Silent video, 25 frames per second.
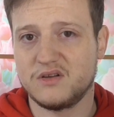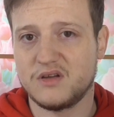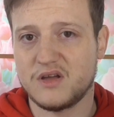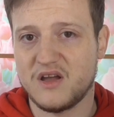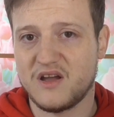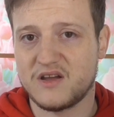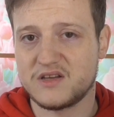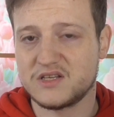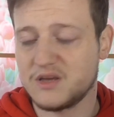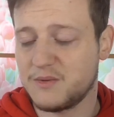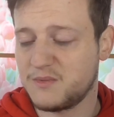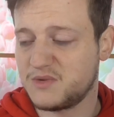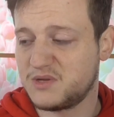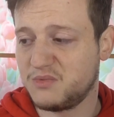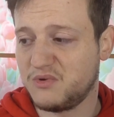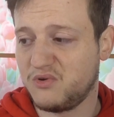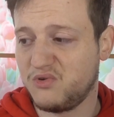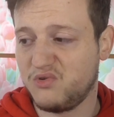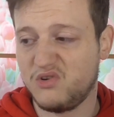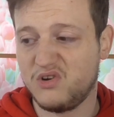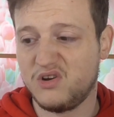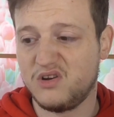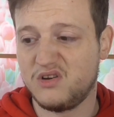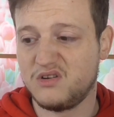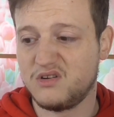
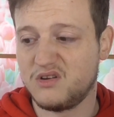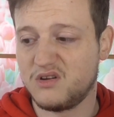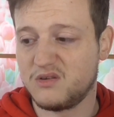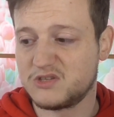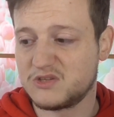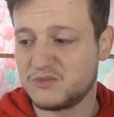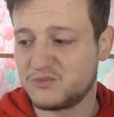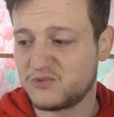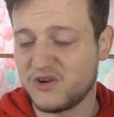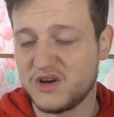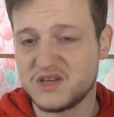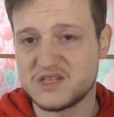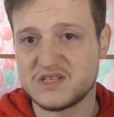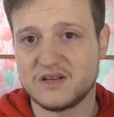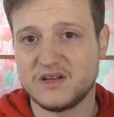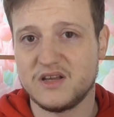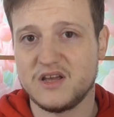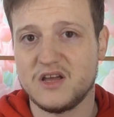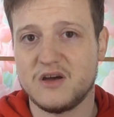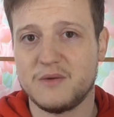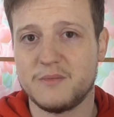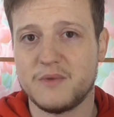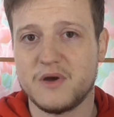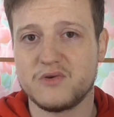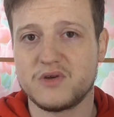acceptable and
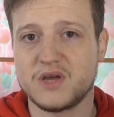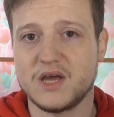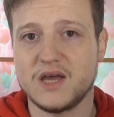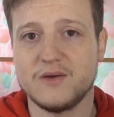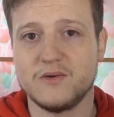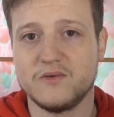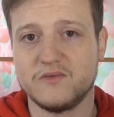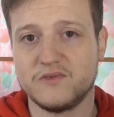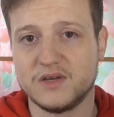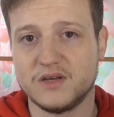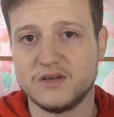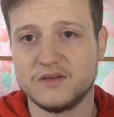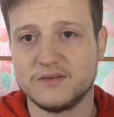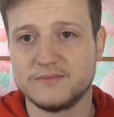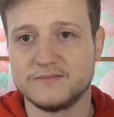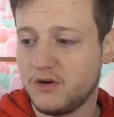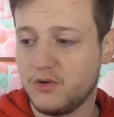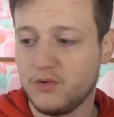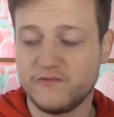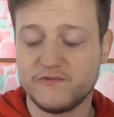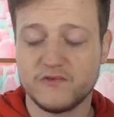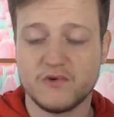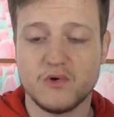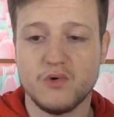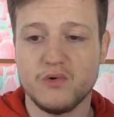surprisingly I'm okay with it.
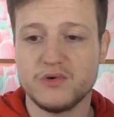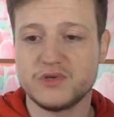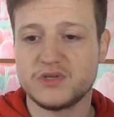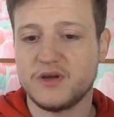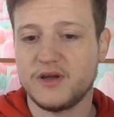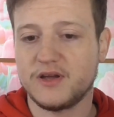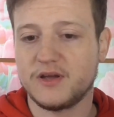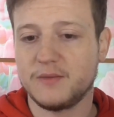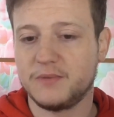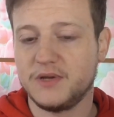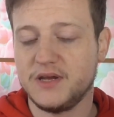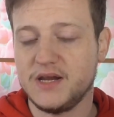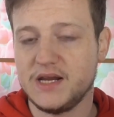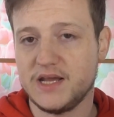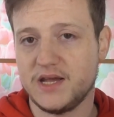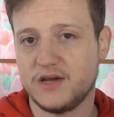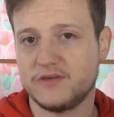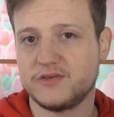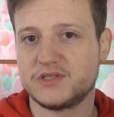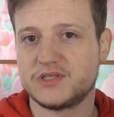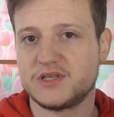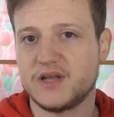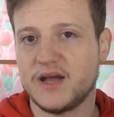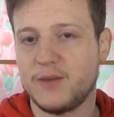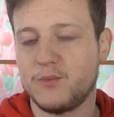Of course I completely
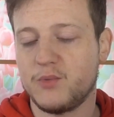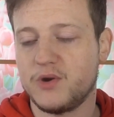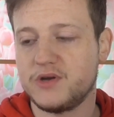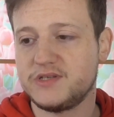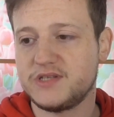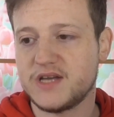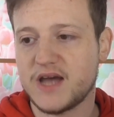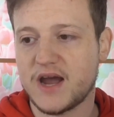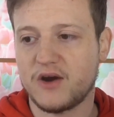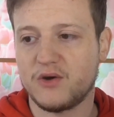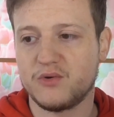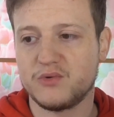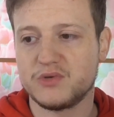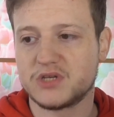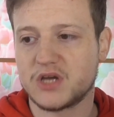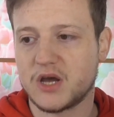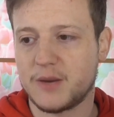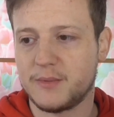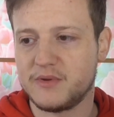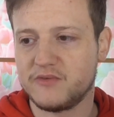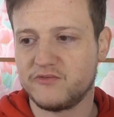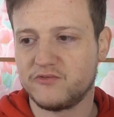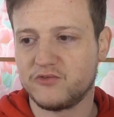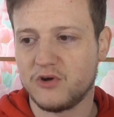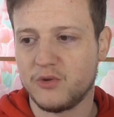understand where Daryl was
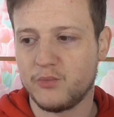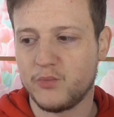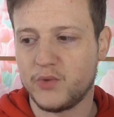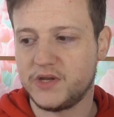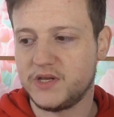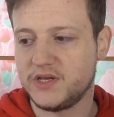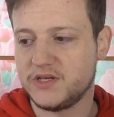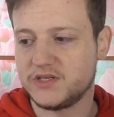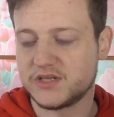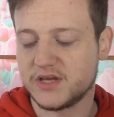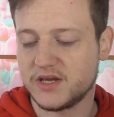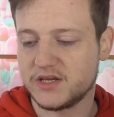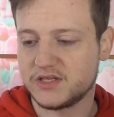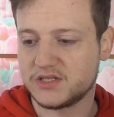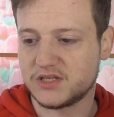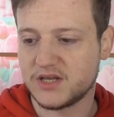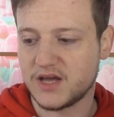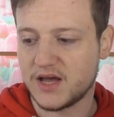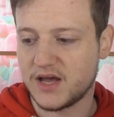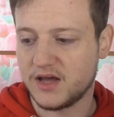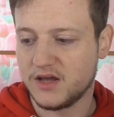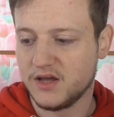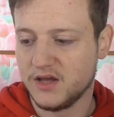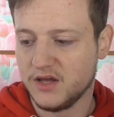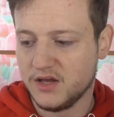coming from when he says
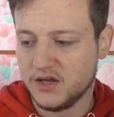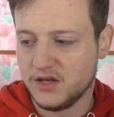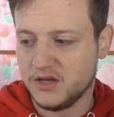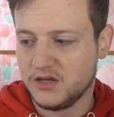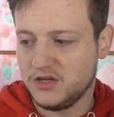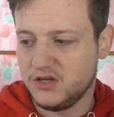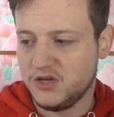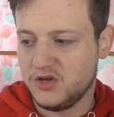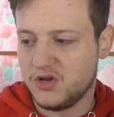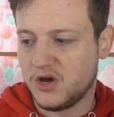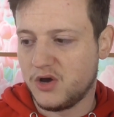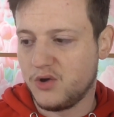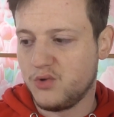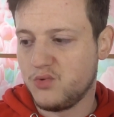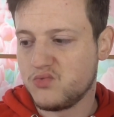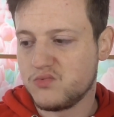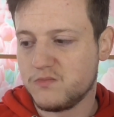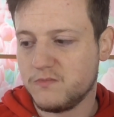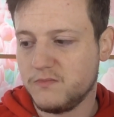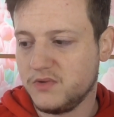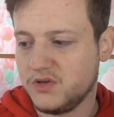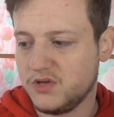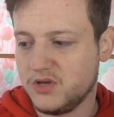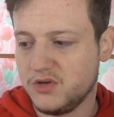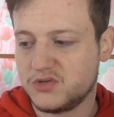that you know,
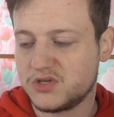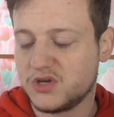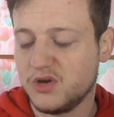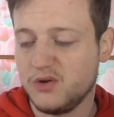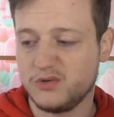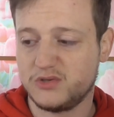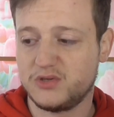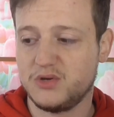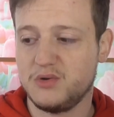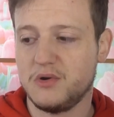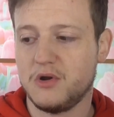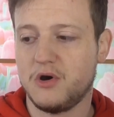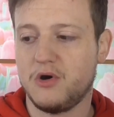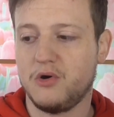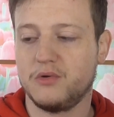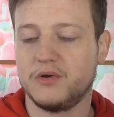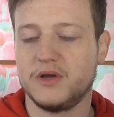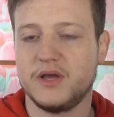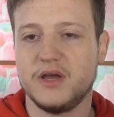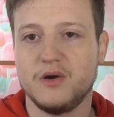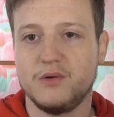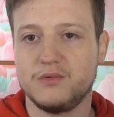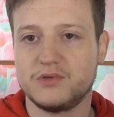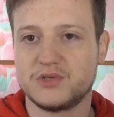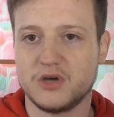you took too long,
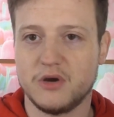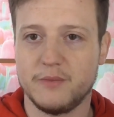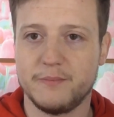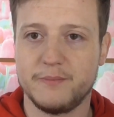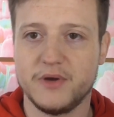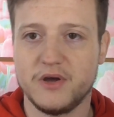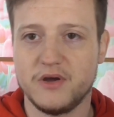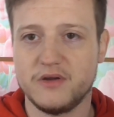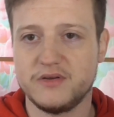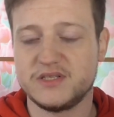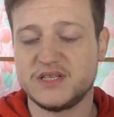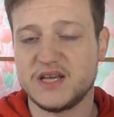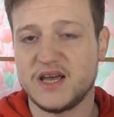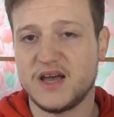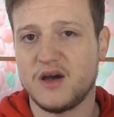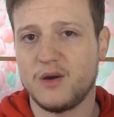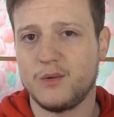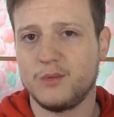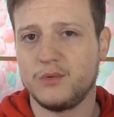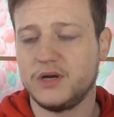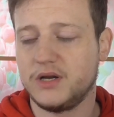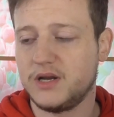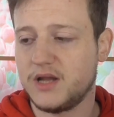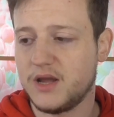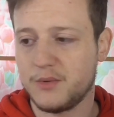Hilltop burnt
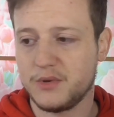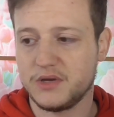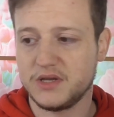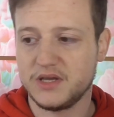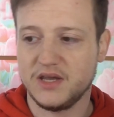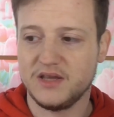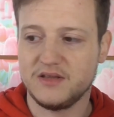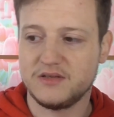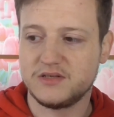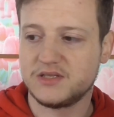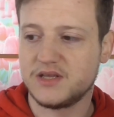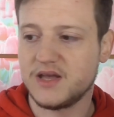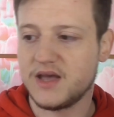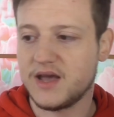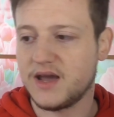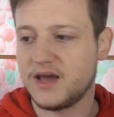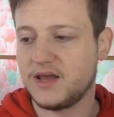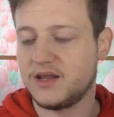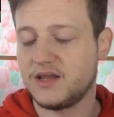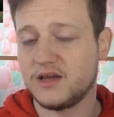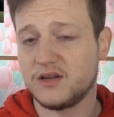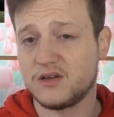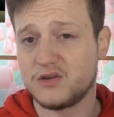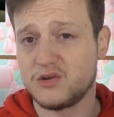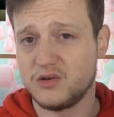down, there were kids
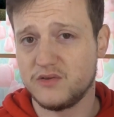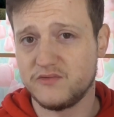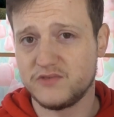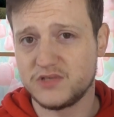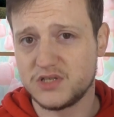there that could